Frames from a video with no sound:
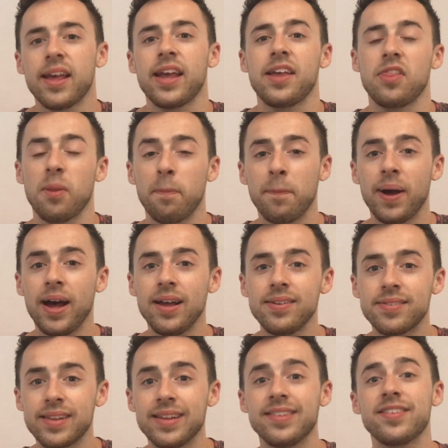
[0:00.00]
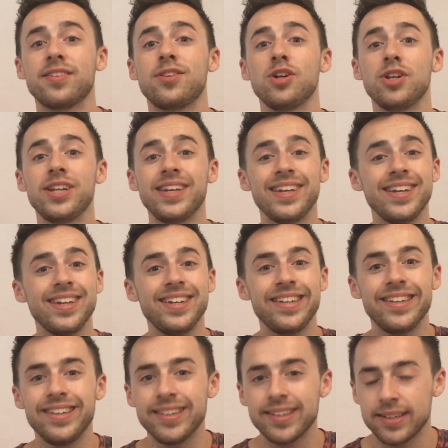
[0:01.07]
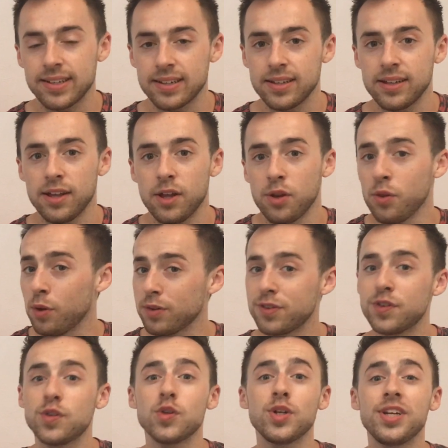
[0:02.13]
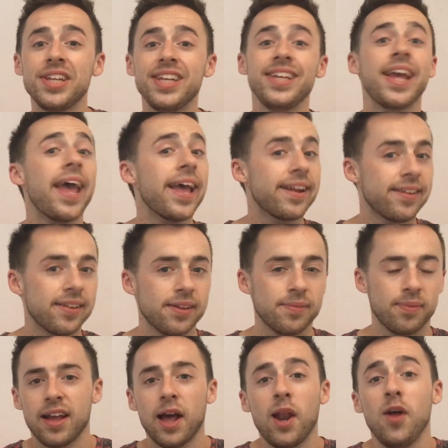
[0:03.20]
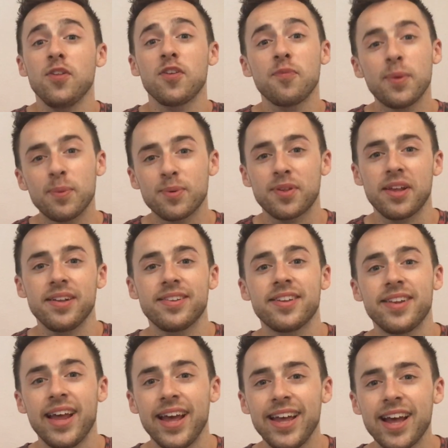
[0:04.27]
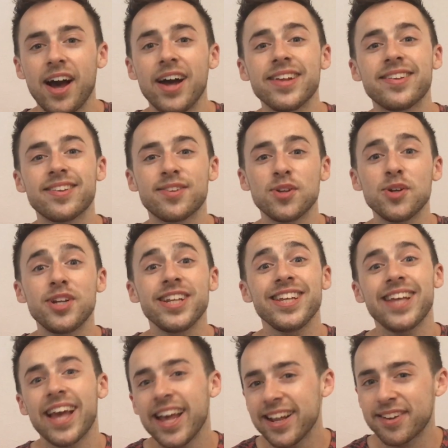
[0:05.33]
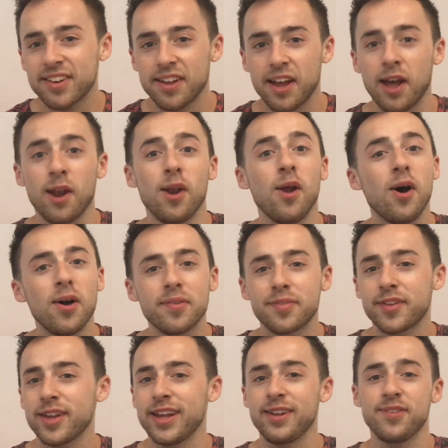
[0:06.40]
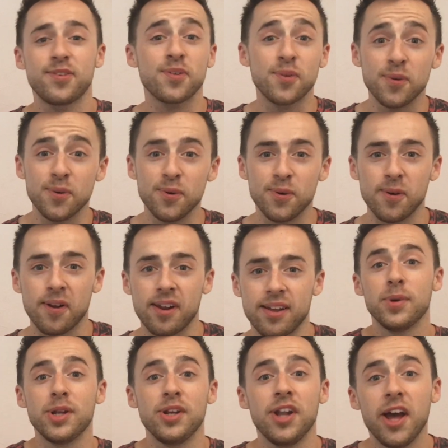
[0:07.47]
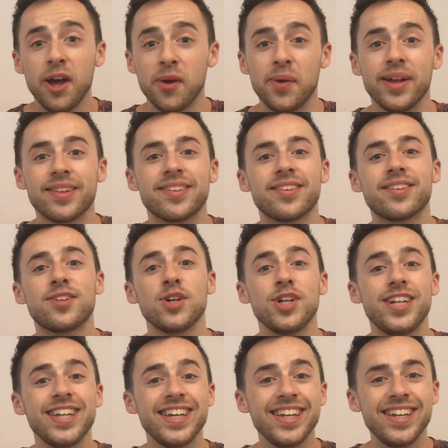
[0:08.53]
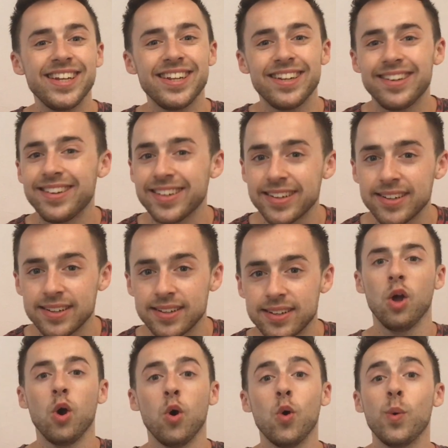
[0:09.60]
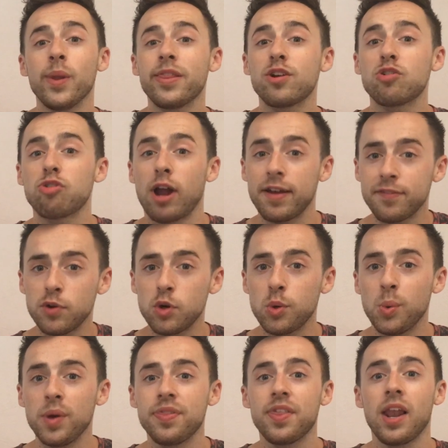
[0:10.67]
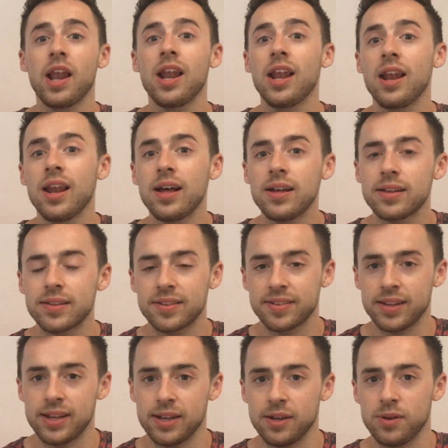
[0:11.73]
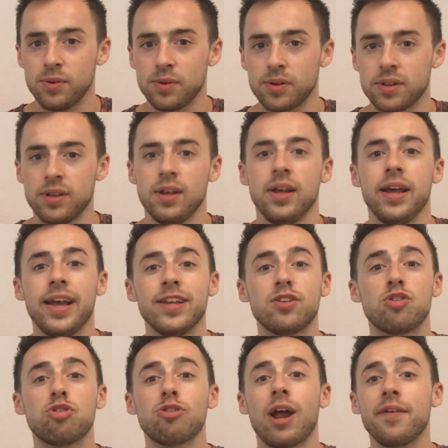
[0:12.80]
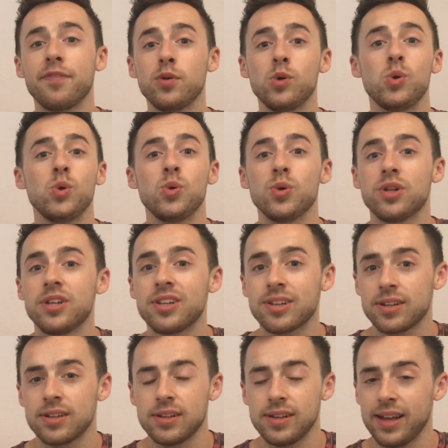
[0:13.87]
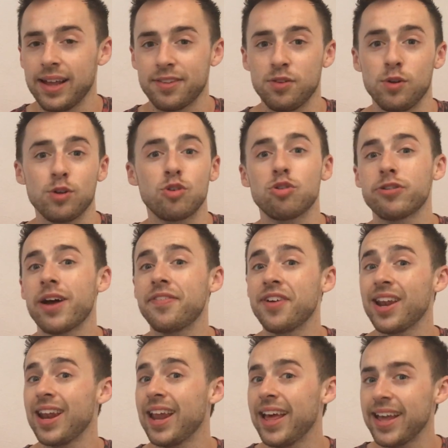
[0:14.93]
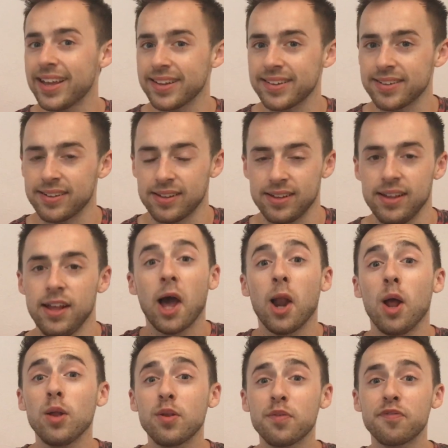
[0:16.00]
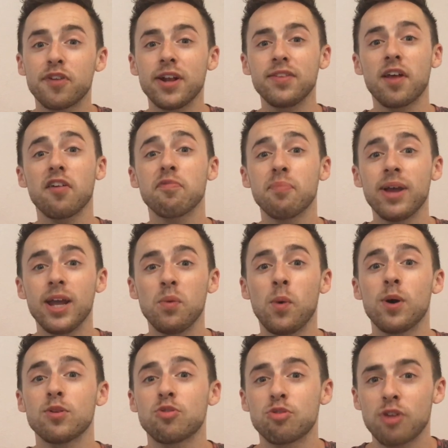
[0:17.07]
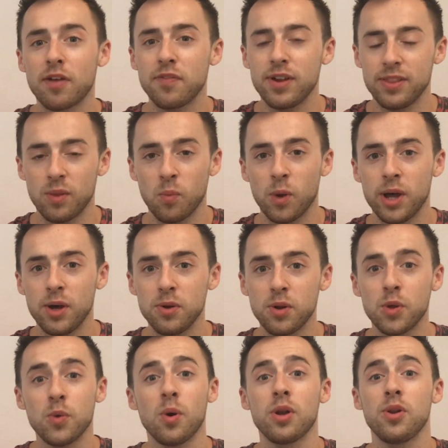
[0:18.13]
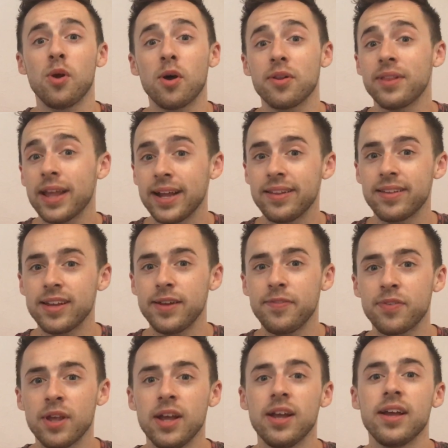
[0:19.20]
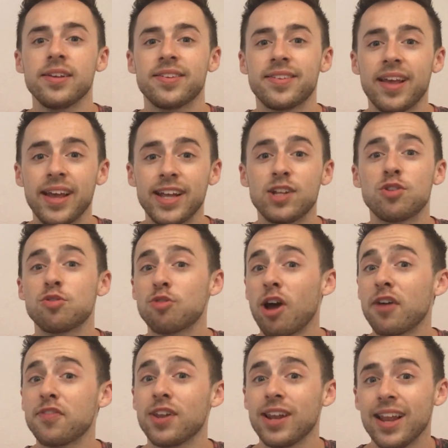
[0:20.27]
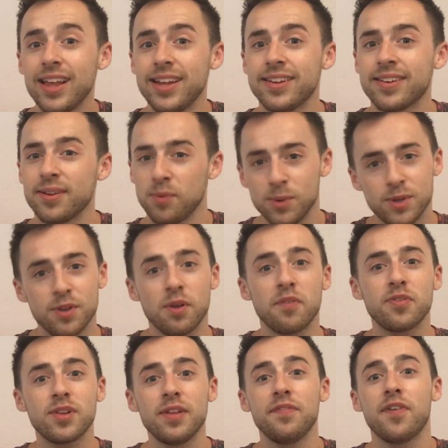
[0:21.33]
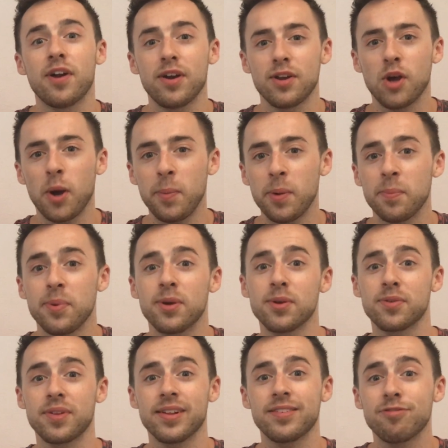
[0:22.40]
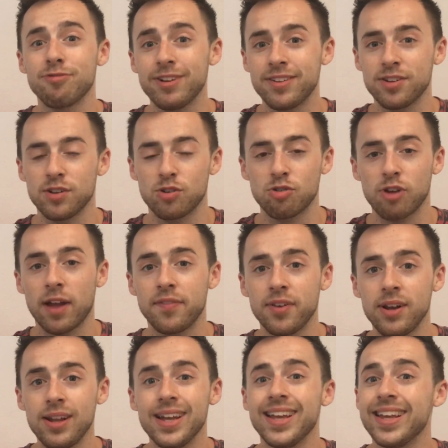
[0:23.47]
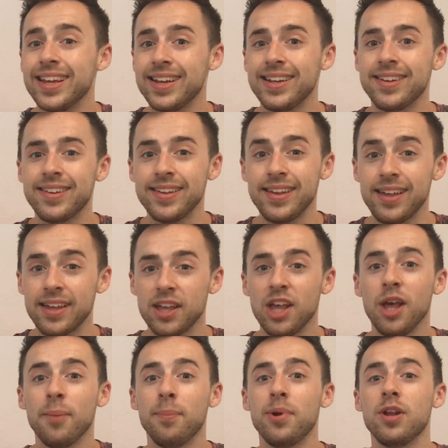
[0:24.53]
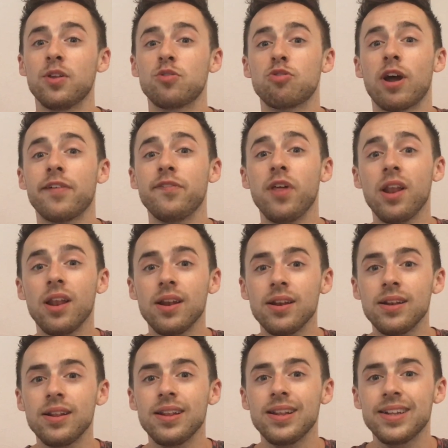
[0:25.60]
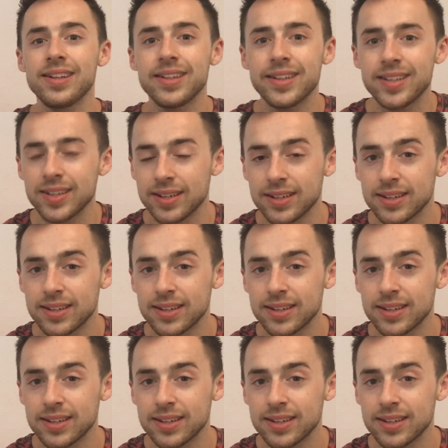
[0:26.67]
in the past is studied, not studied. A lot of people say, today I studied a lot in school. But no, it's studied. Or with travel, with the L sound, it's travelled. It's not travelled. A lot of friends I've made whilst travelling the world who are not natives say travelled, which is obviously very common because it's written travel, ed, but it's travelled.